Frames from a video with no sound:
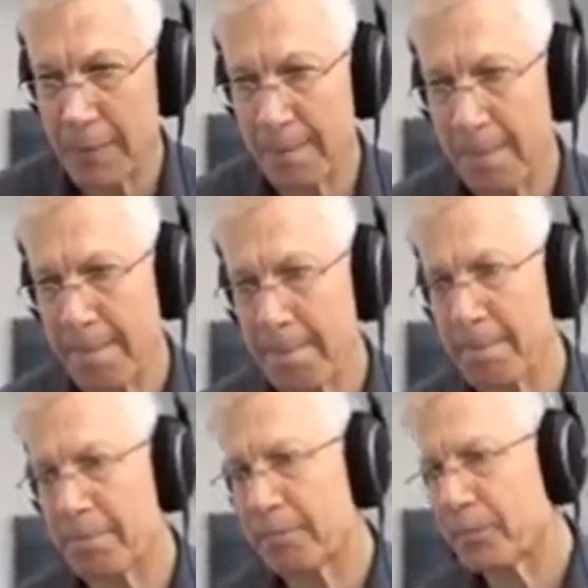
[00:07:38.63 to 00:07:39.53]

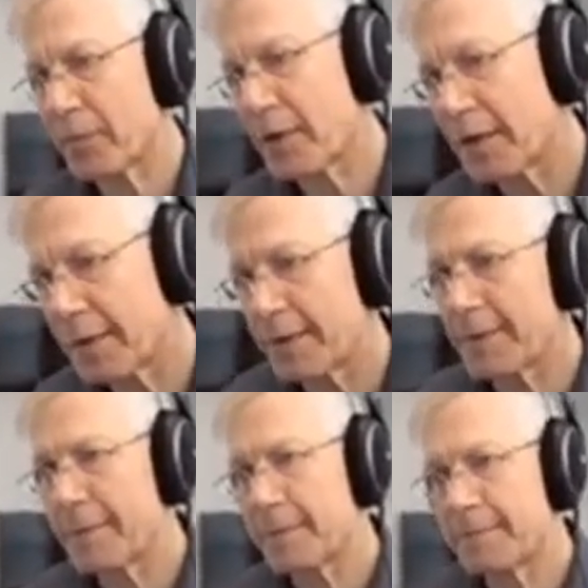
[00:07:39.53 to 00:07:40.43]

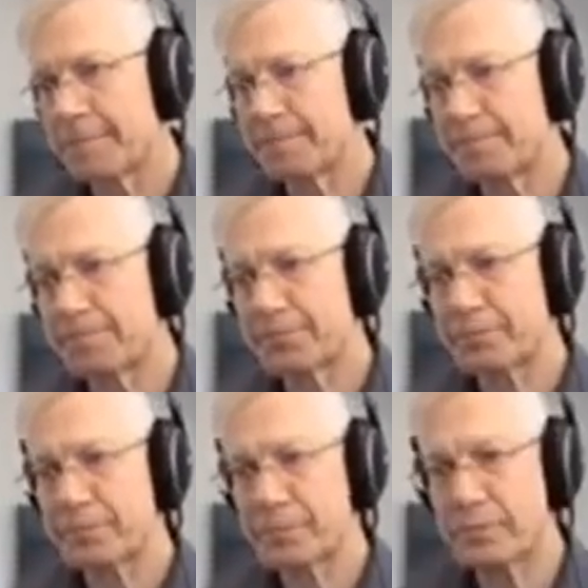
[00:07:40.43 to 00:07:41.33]

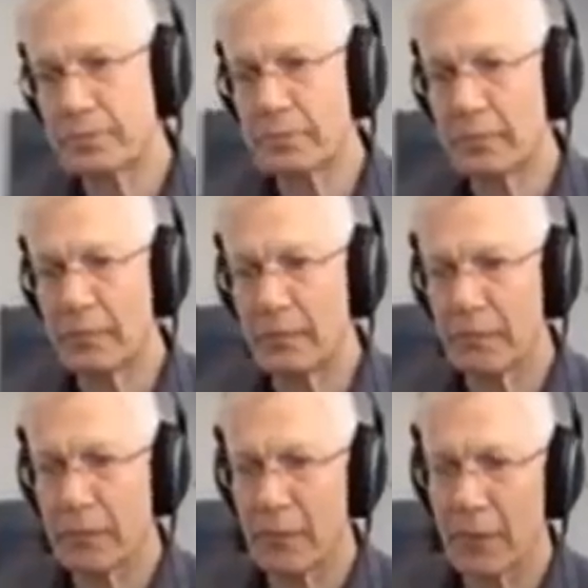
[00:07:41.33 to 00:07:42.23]

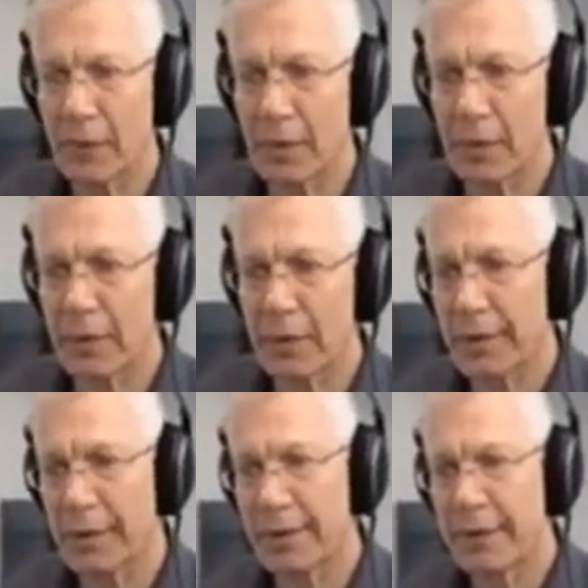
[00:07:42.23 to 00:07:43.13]

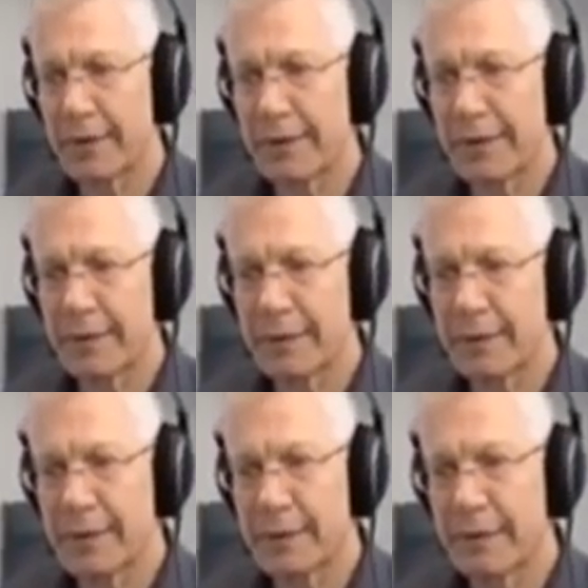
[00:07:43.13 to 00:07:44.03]

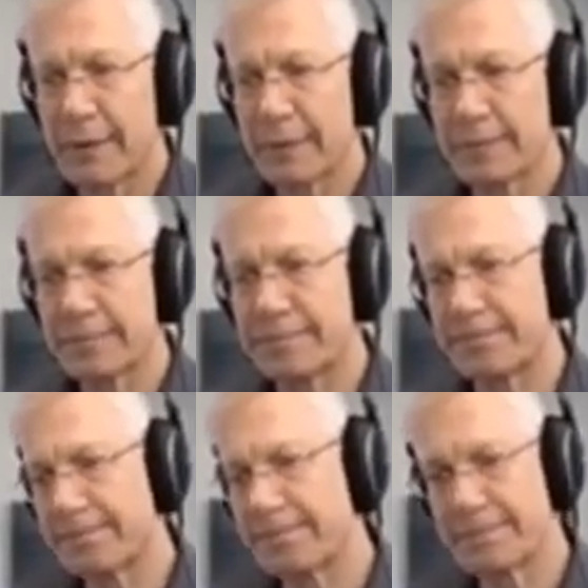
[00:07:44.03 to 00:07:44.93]

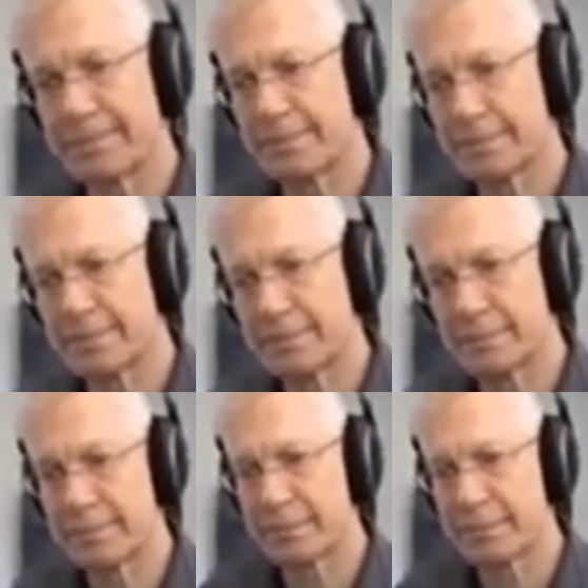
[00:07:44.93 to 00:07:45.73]
[no speech]